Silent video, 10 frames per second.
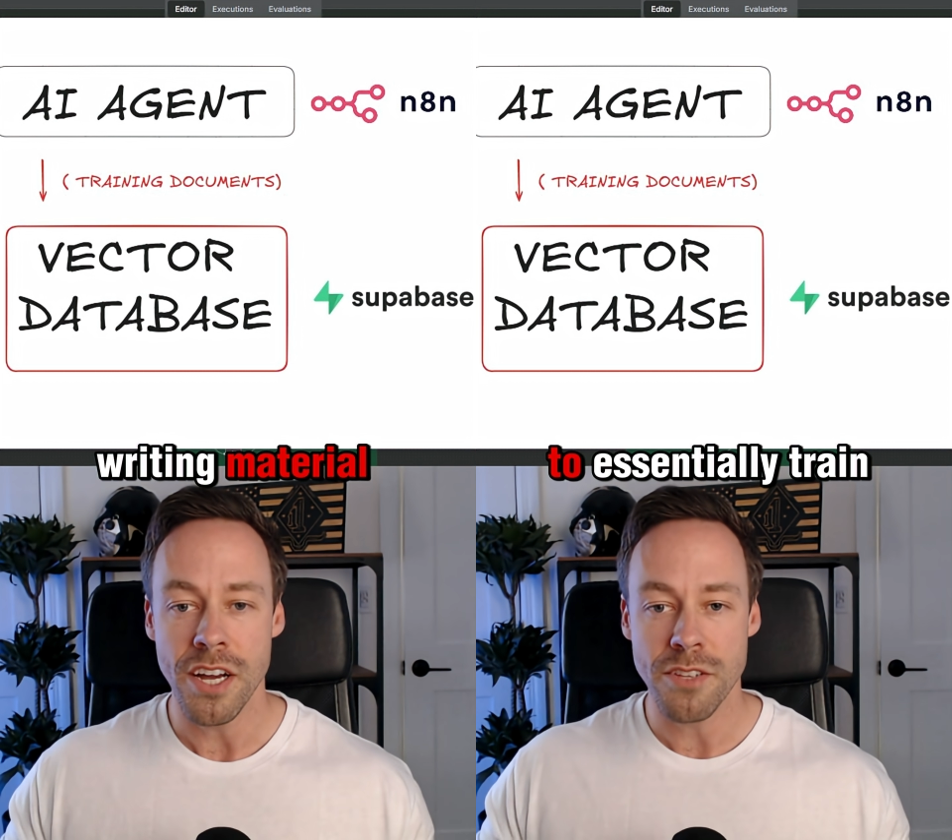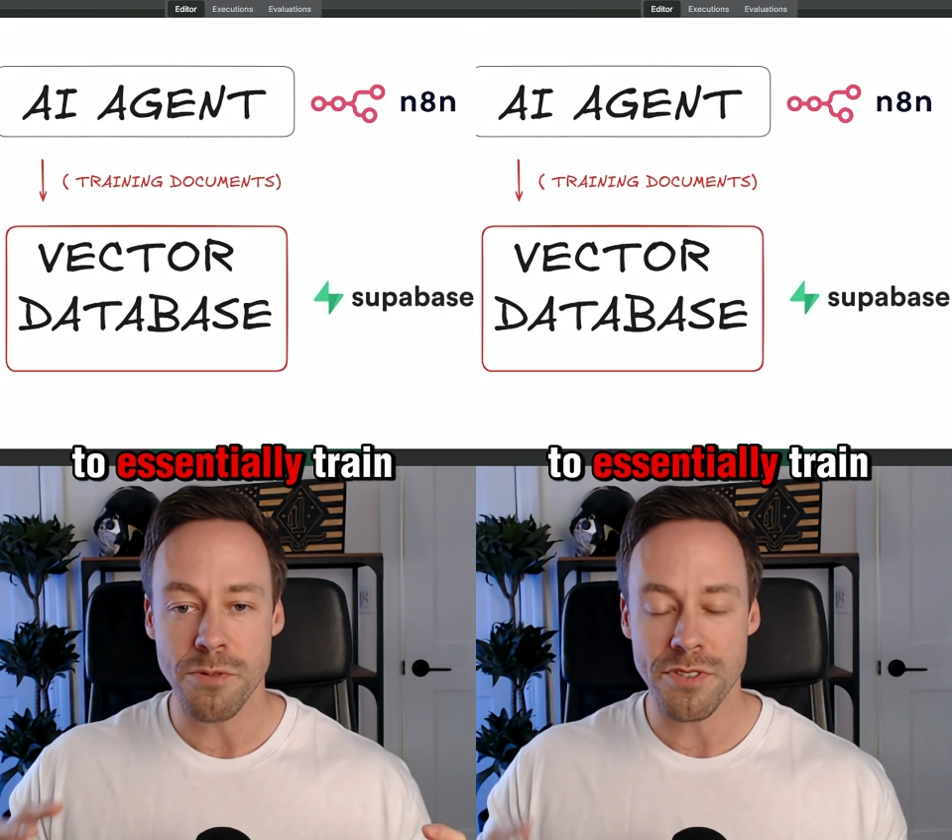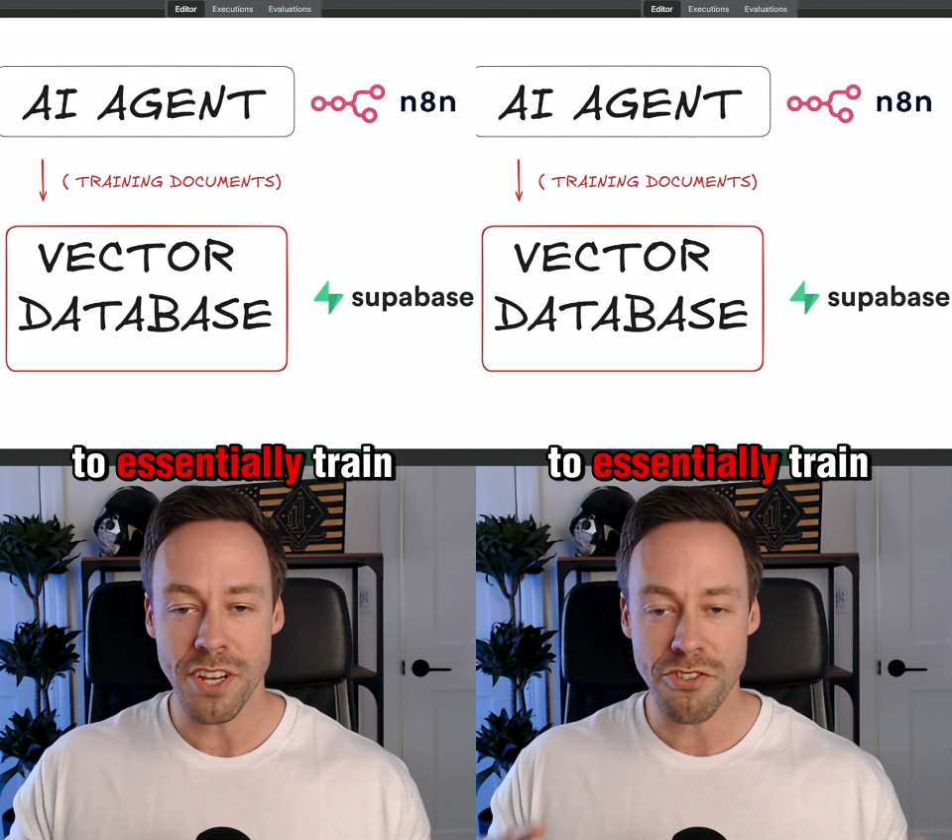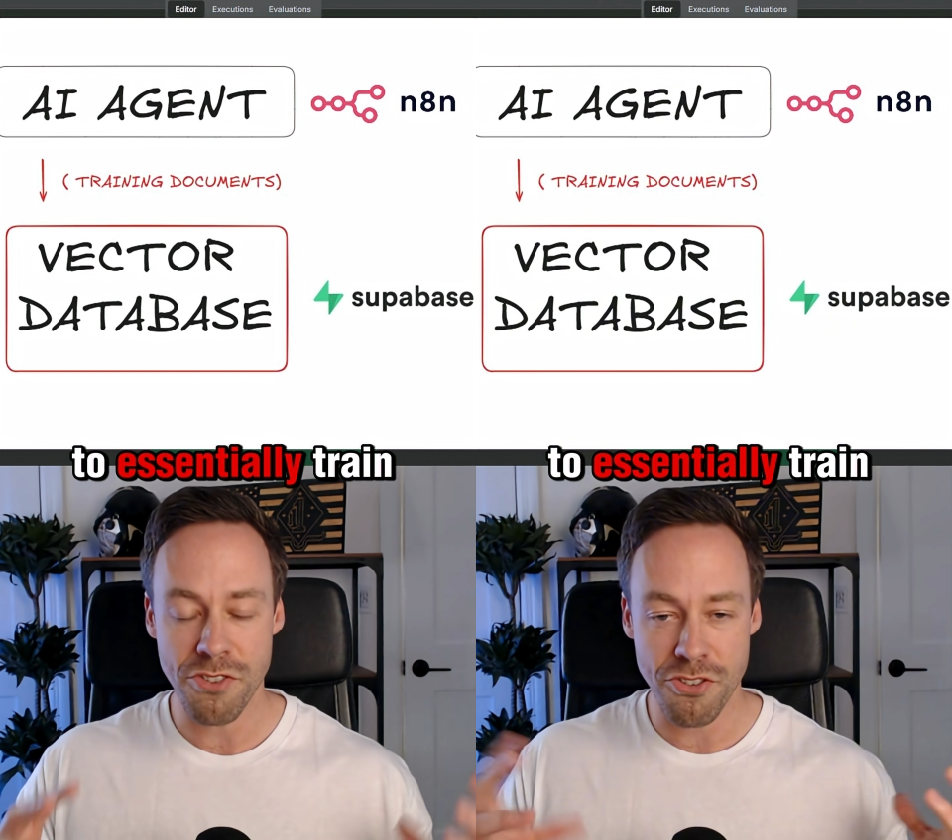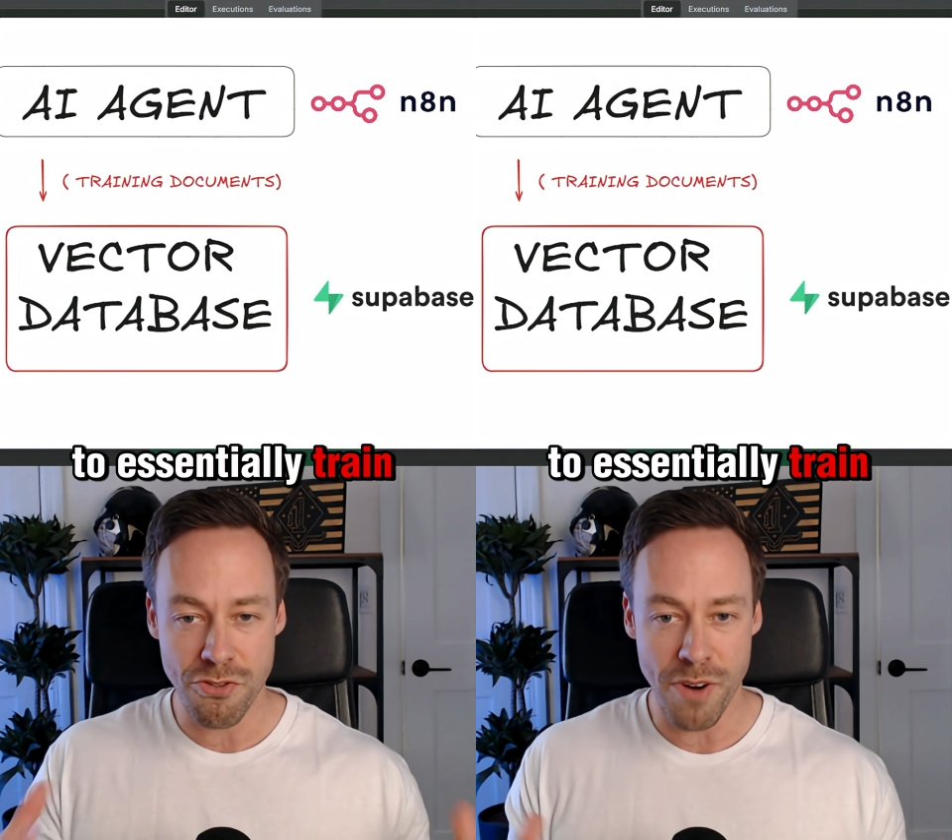to
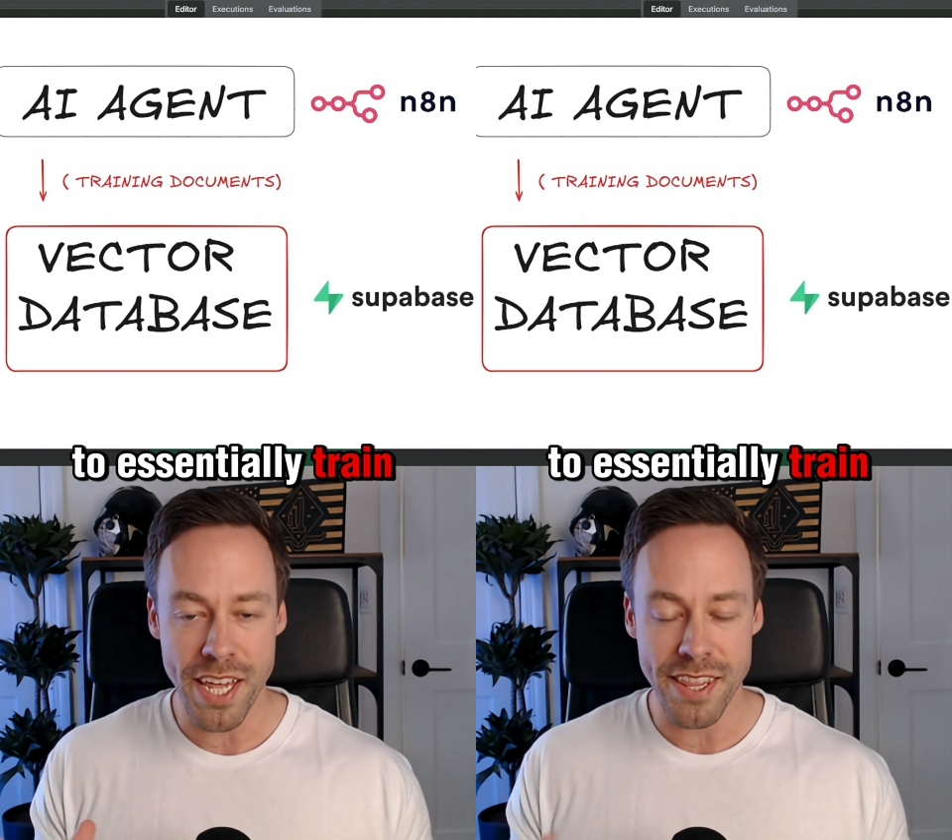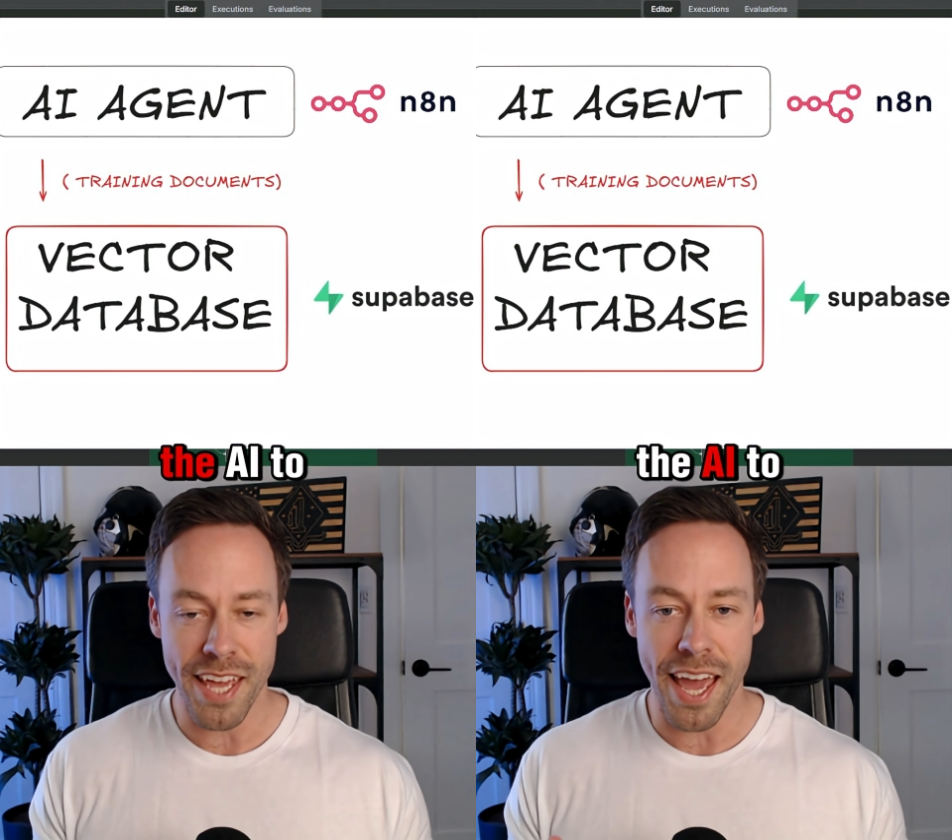essentially train the